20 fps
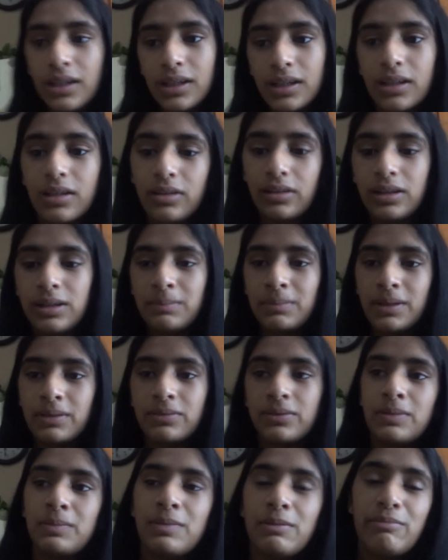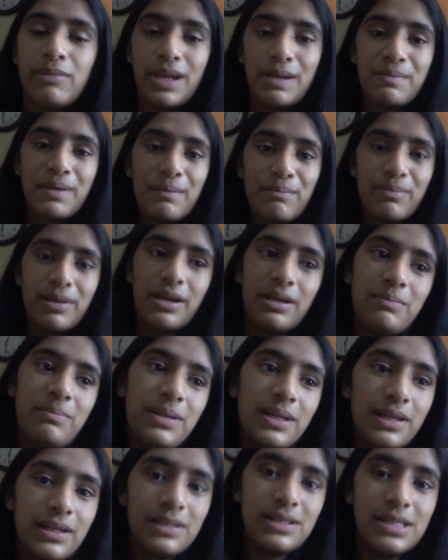clean my room and make my bed
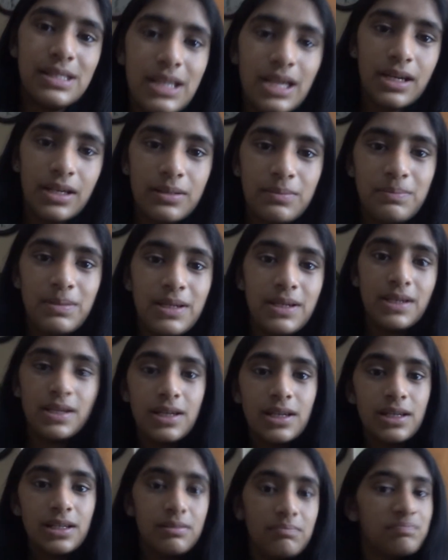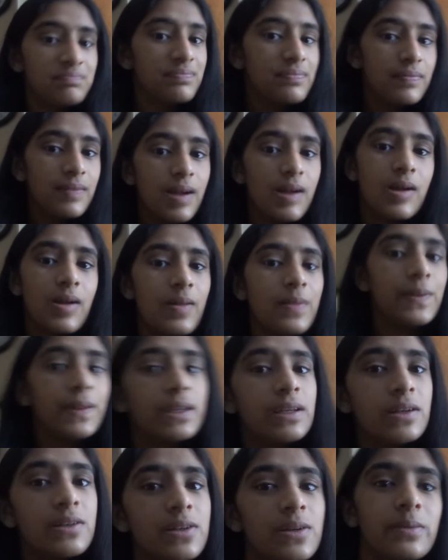because that could be a good thing
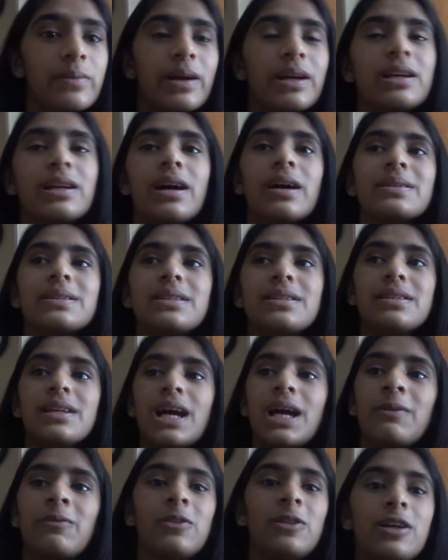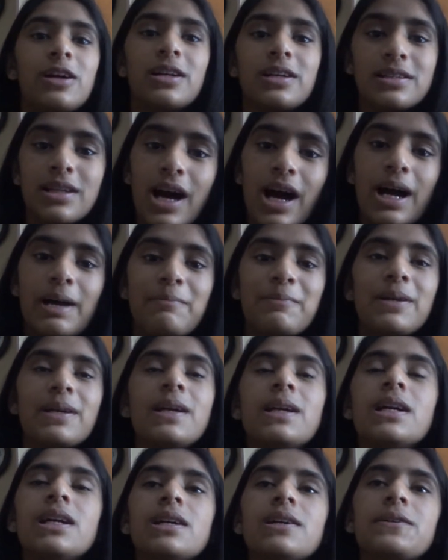to do right now since I have a lot of time.
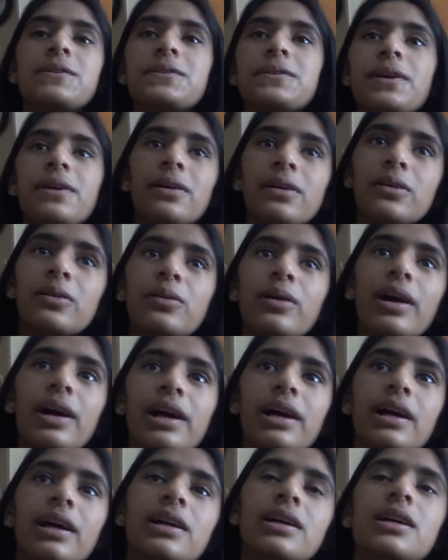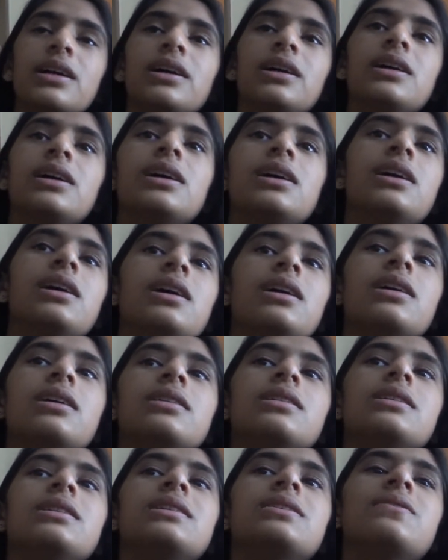So
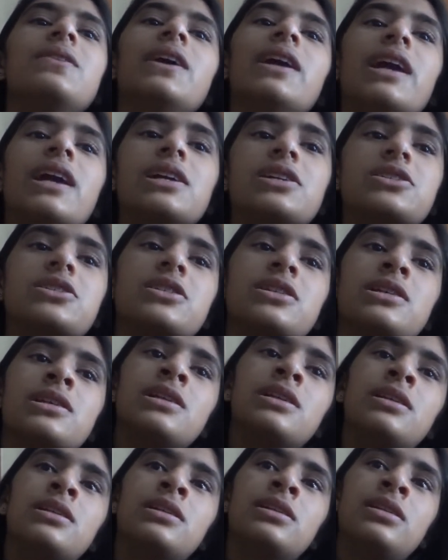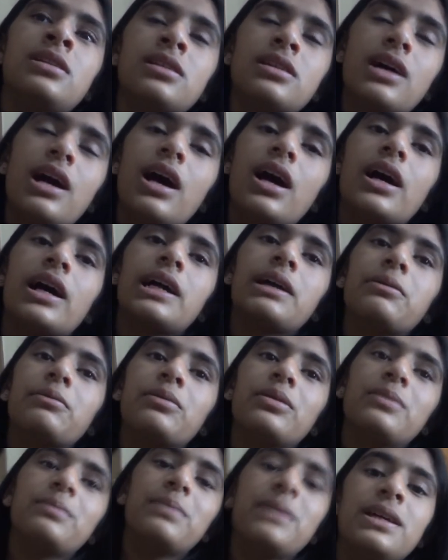this vacation, I
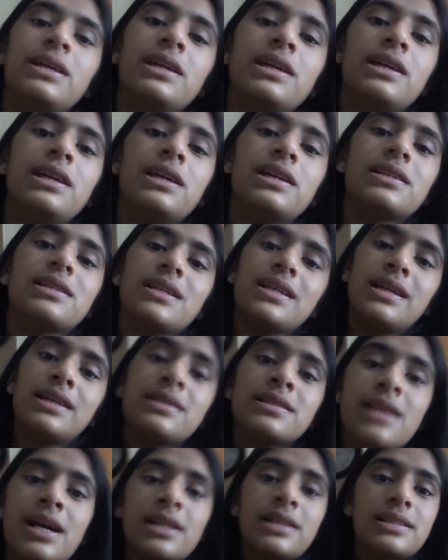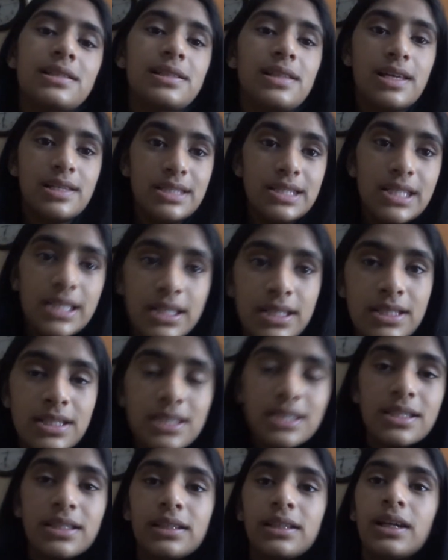will be taking tennis
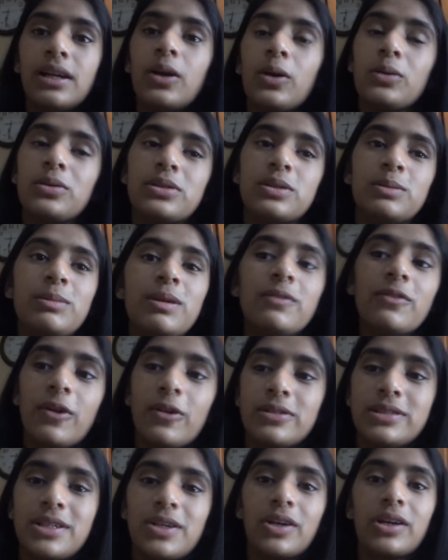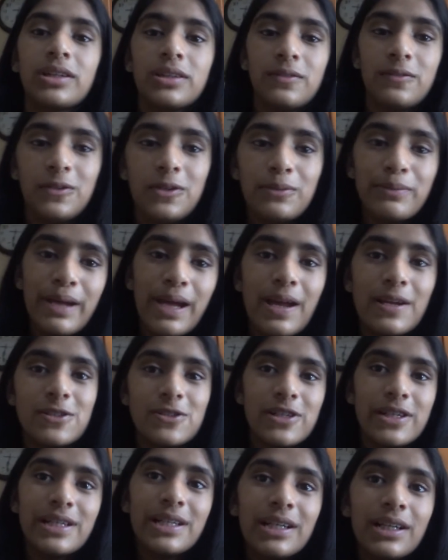lessons, and I'll also be volunteering at the food
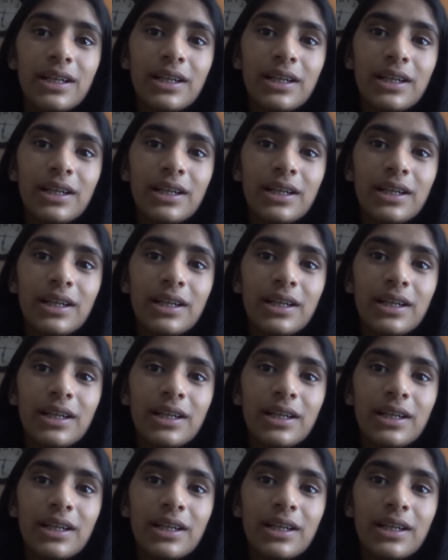pantry.